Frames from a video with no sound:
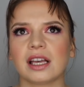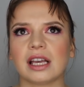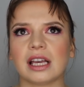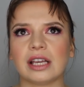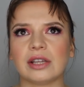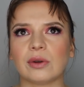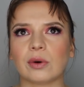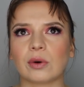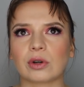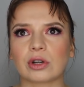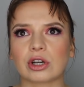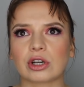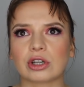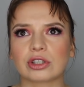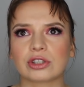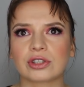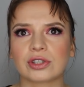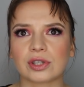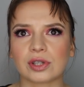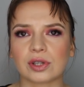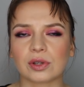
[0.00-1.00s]
in order
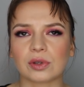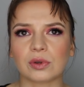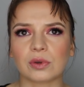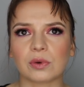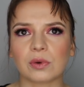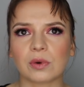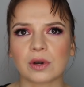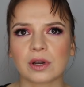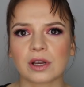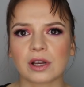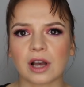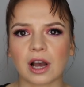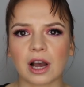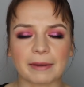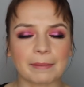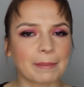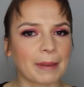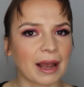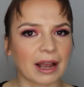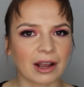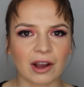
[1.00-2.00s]
to
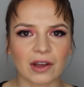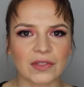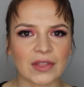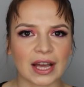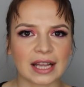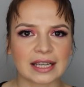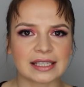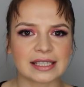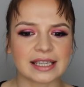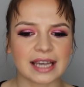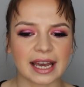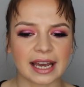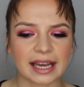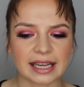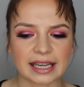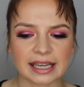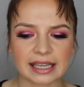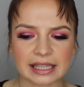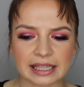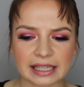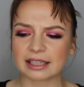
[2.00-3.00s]
fight back on that debt,
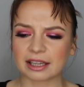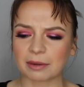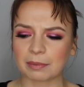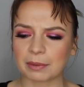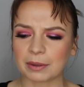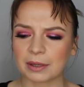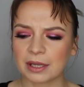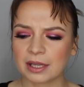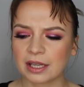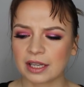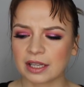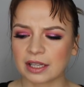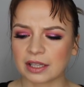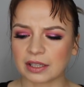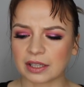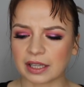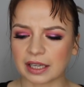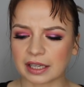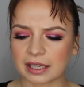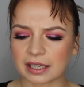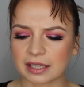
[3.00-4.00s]
and ended up
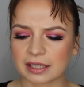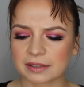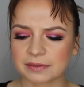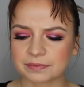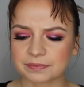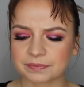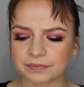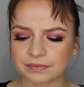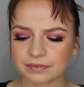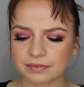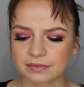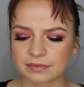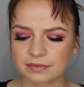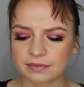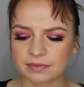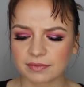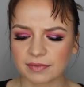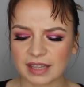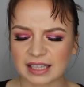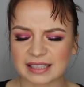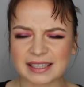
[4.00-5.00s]
like
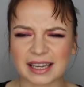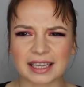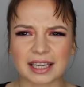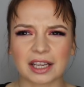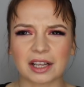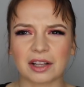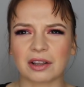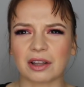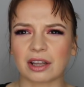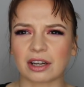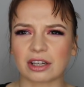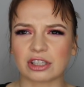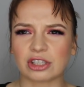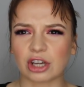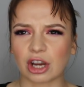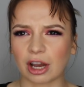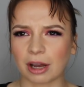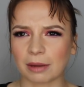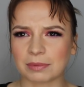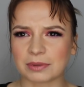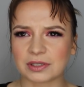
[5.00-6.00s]
taking a lot of
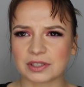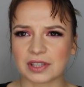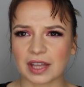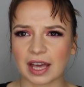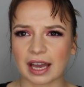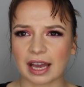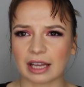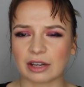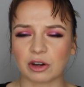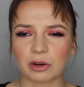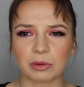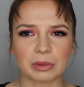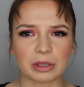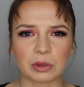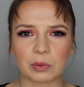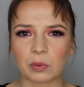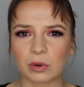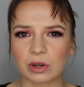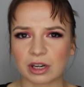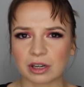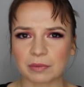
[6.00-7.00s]
jobs that I normally
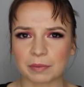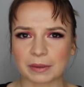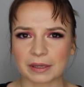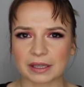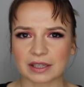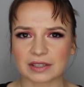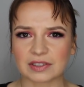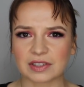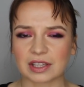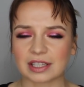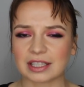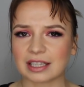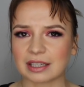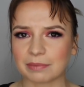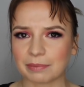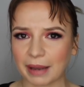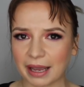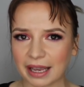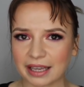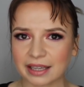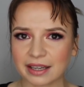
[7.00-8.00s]
wouldn't because they
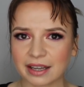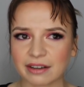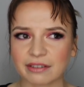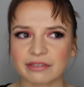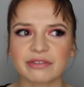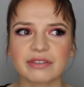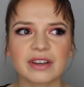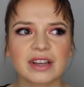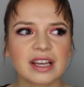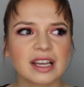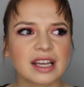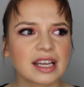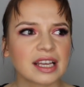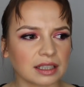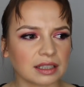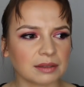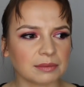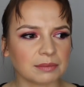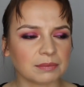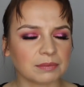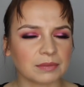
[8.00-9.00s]
didn't pay enough,
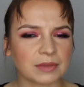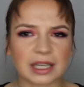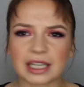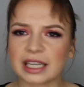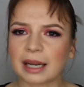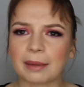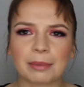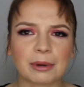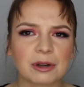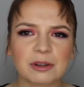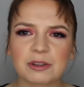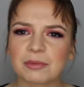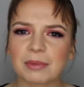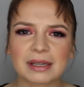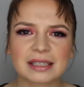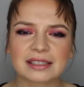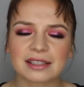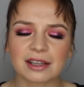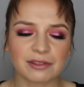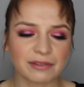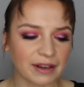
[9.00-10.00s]
and I burned
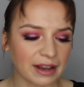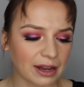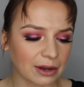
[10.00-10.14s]
myself